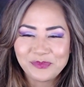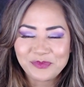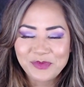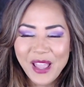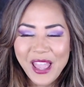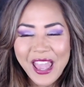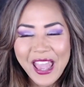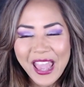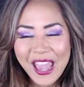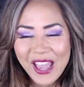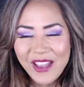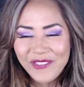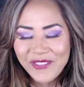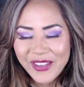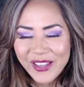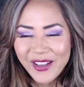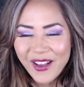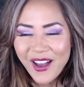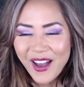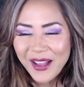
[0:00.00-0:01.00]

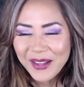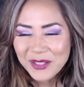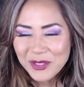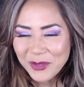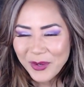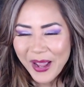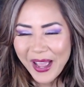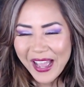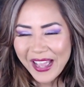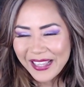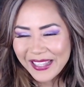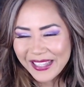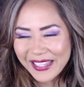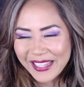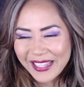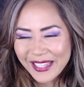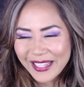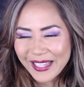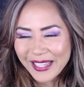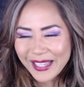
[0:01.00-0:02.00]
Avion
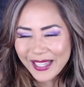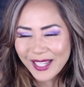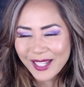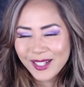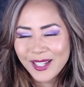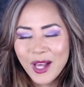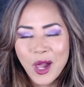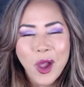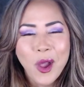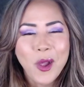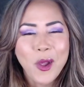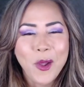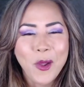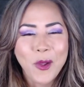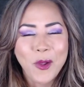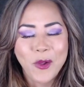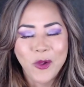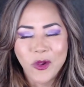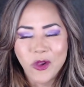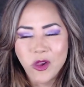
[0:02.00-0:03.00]

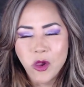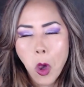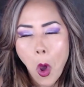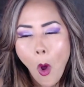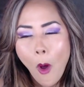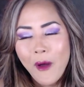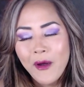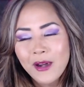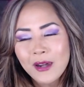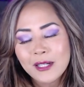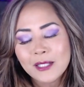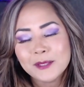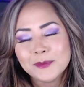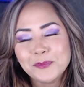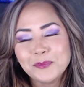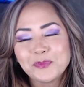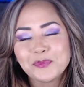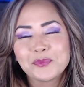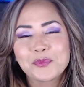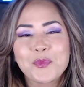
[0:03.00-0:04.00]
Dragon!
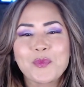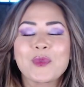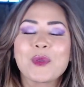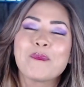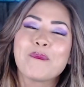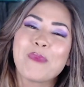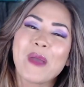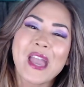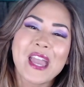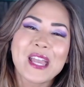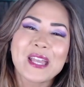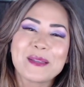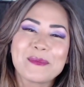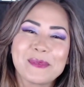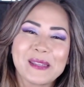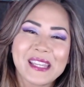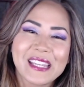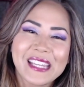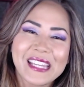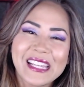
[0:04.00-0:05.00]

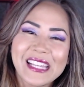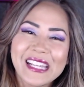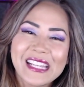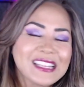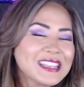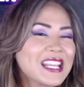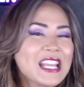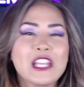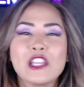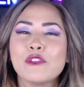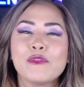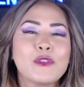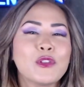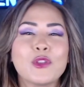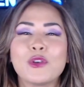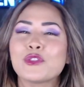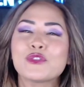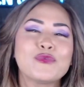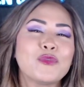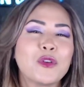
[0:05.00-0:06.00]
Baby, thank you for
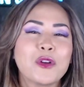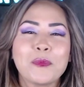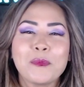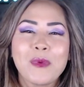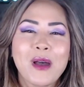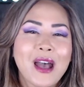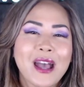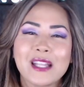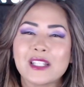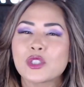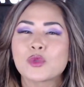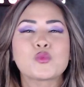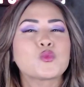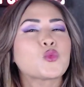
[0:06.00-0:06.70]
those 4 months.